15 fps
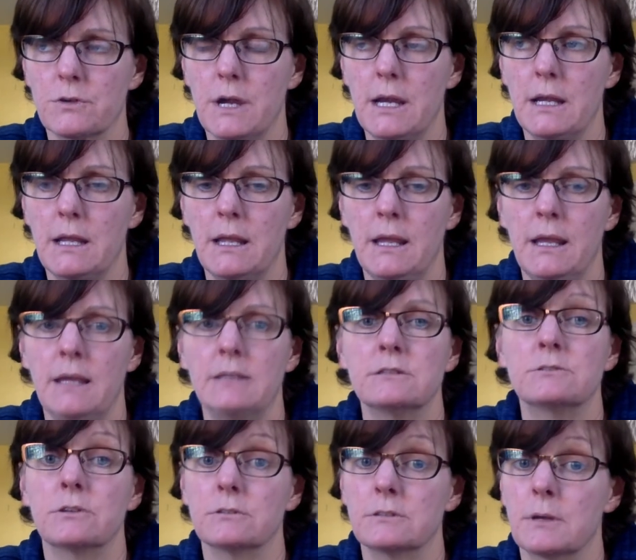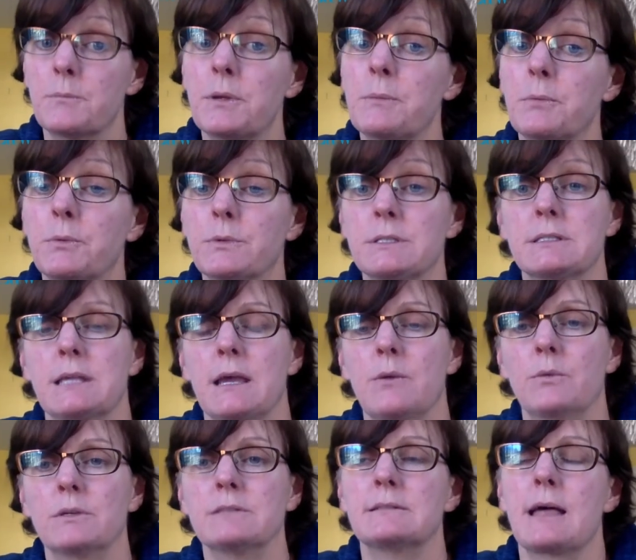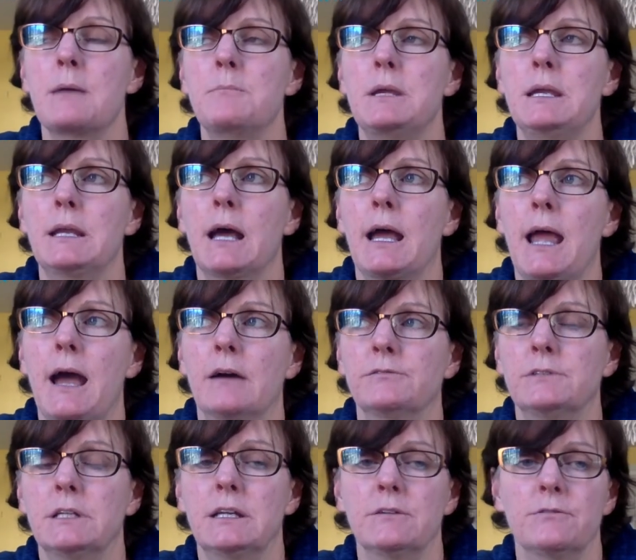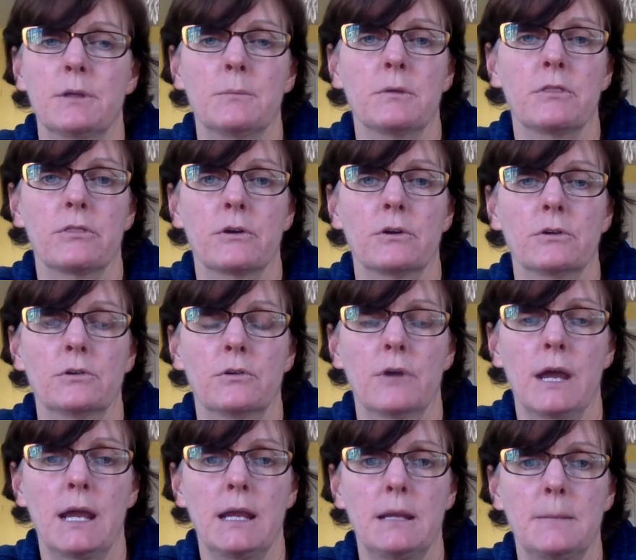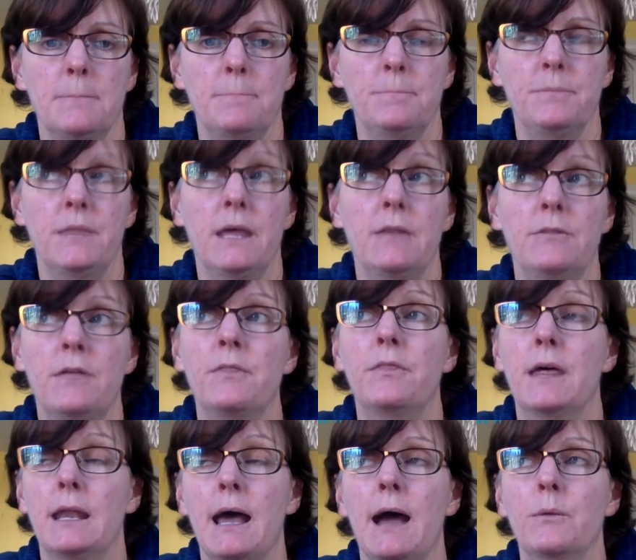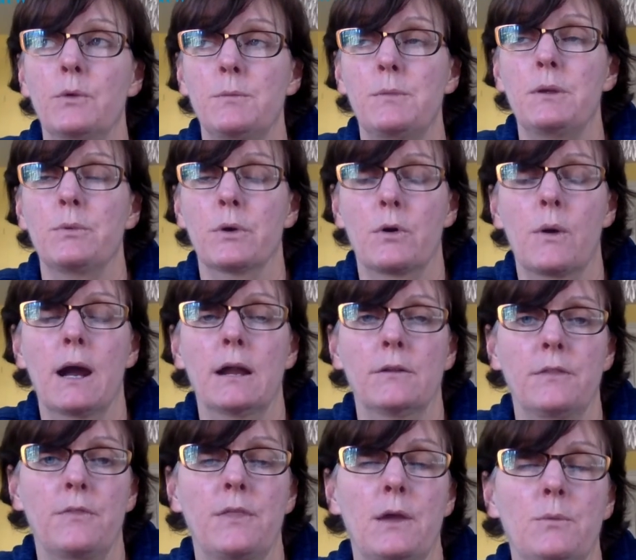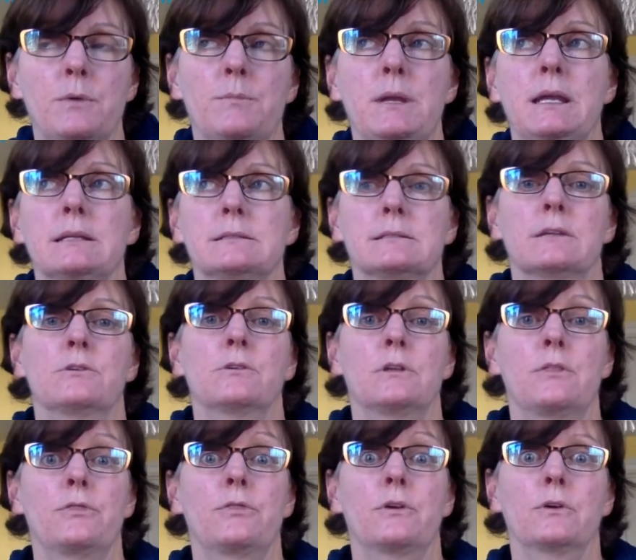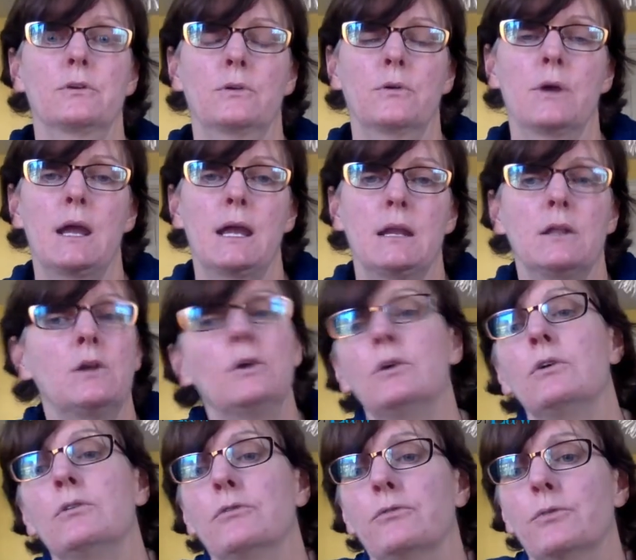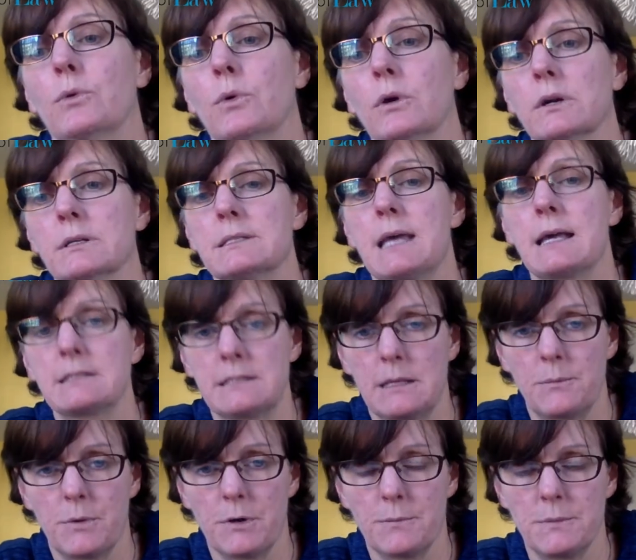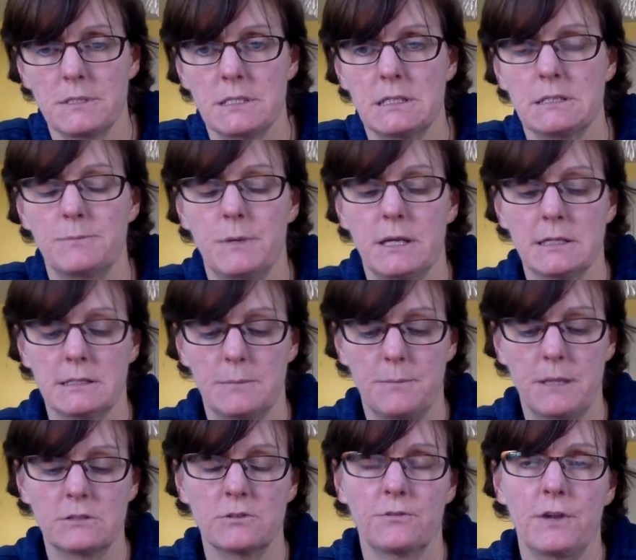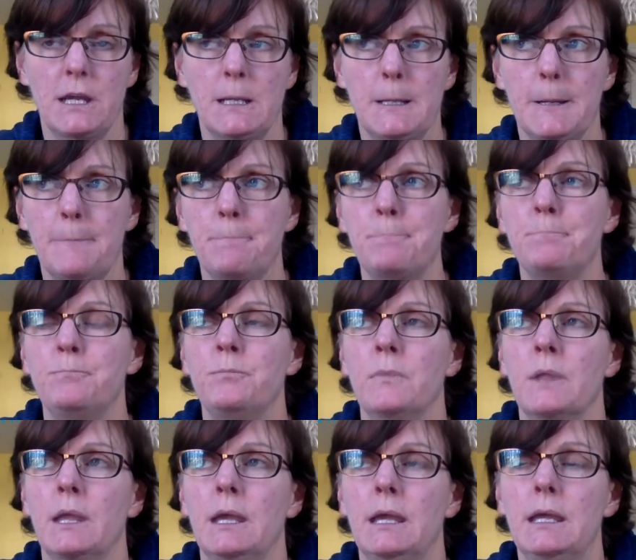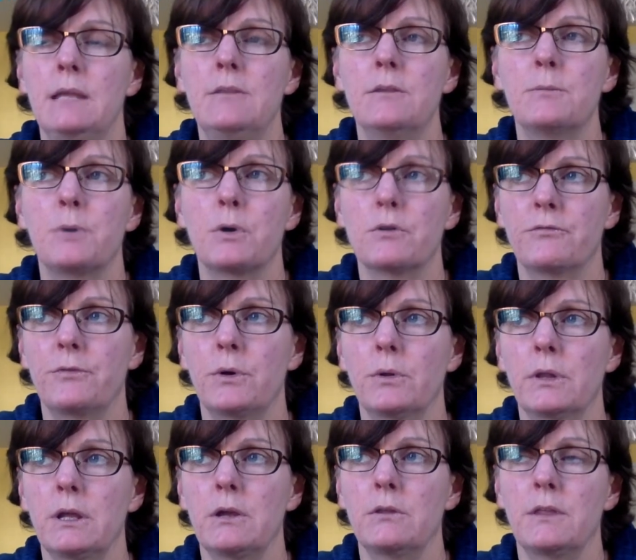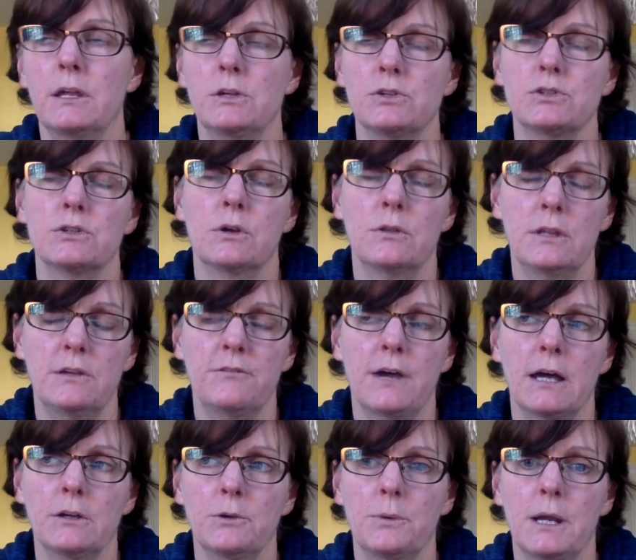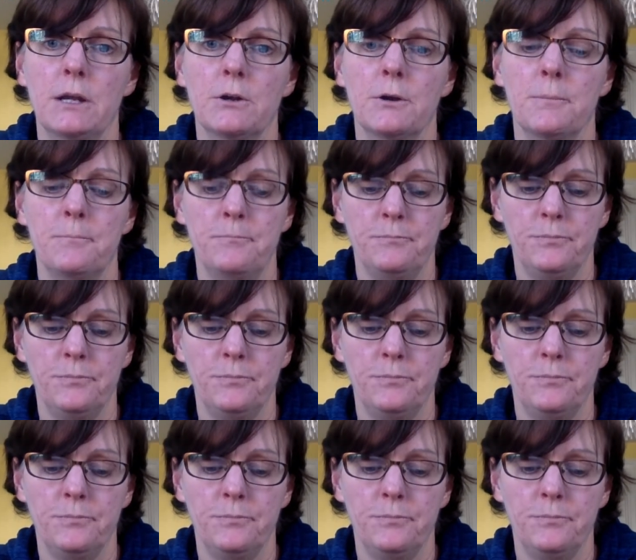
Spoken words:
grade. So some people would say, well, does that mean I have to give them a 3rd grade, that I would be required, that they would be considered in 3rd grade for testing purposes? Because in Pennsylvania, in the portfolio that you show the evaluator,